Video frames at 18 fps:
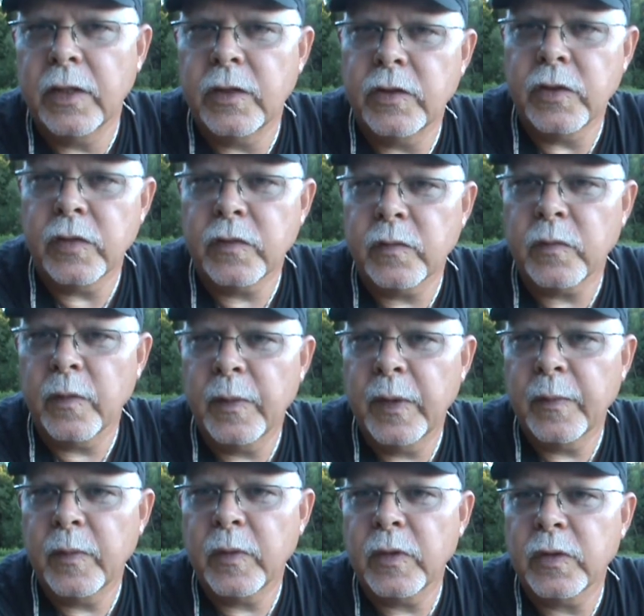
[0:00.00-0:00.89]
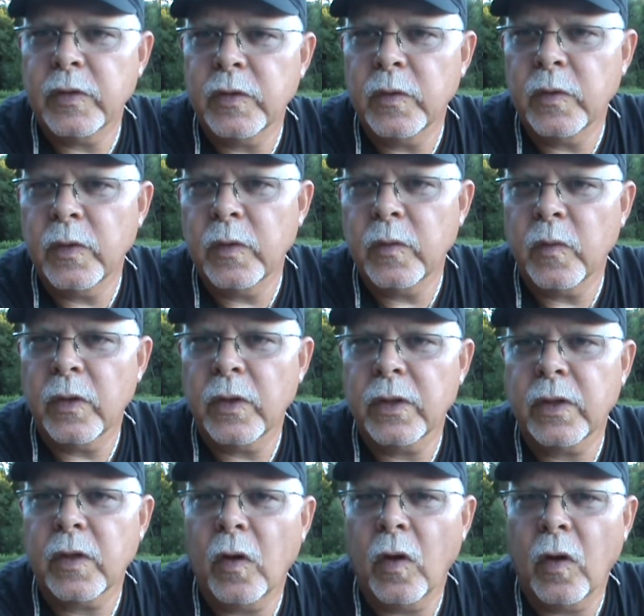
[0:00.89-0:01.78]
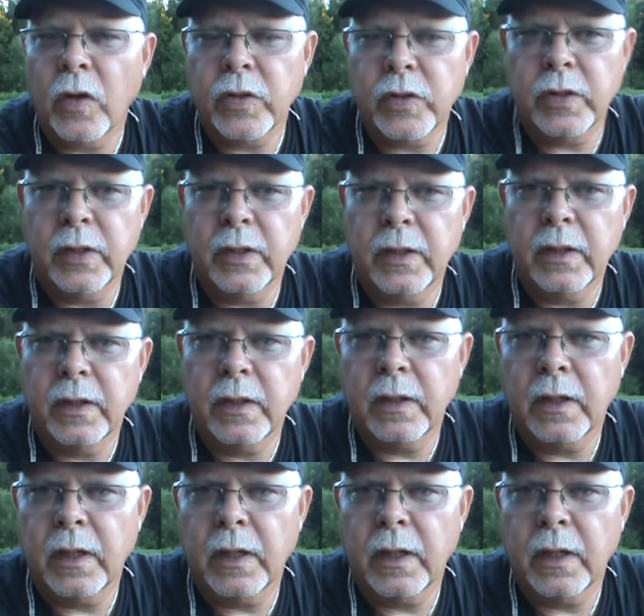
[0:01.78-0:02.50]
just remember to do it with caution.